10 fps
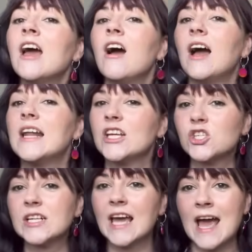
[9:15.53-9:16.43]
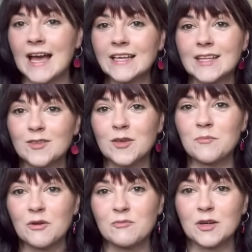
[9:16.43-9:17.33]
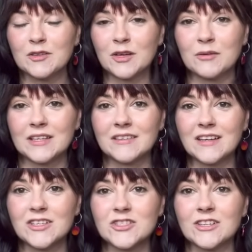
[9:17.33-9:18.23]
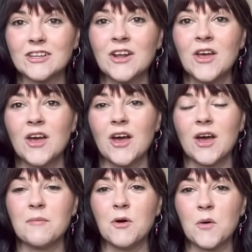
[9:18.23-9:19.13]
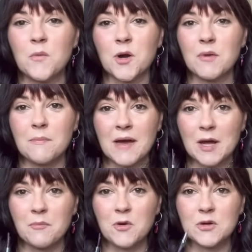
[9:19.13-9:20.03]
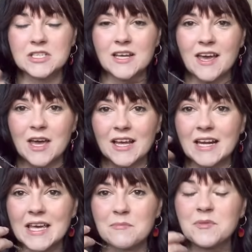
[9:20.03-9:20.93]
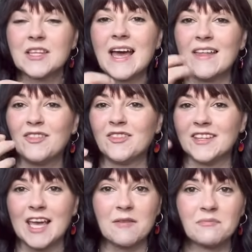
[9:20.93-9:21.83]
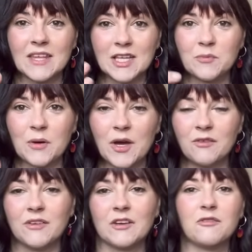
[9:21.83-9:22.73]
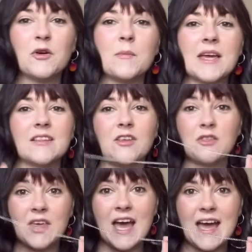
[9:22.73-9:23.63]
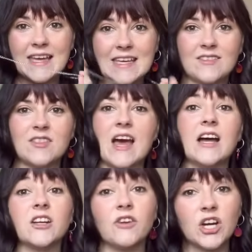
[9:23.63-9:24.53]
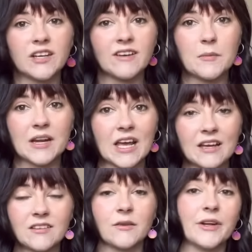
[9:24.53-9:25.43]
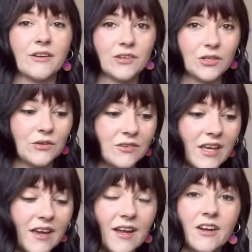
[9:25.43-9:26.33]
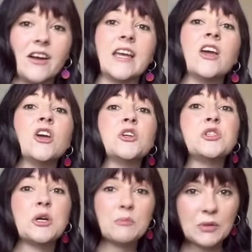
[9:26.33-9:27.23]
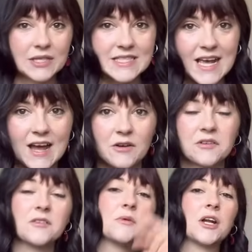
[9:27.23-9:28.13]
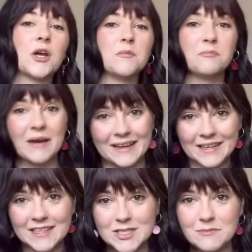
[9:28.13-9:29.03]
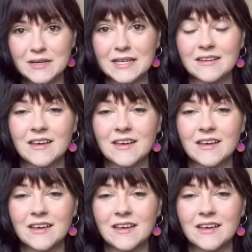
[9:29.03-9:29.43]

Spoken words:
I literally hang this above my sewing station on one of my pegboard clips. And yeah, it's perfect for me. So that is that. And I've hung it around my neck so I don't lose it. And I don't put it down, so when I go back into my